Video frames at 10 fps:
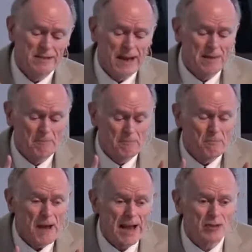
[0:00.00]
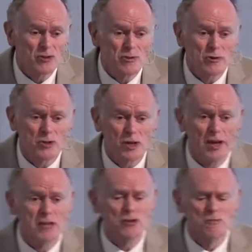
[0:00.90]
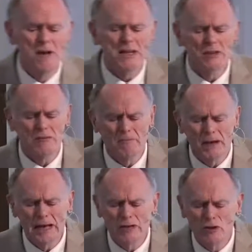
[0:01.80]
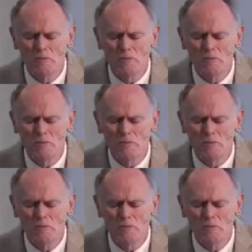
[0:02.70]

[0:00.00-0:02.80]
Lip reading: that Pastor Sage made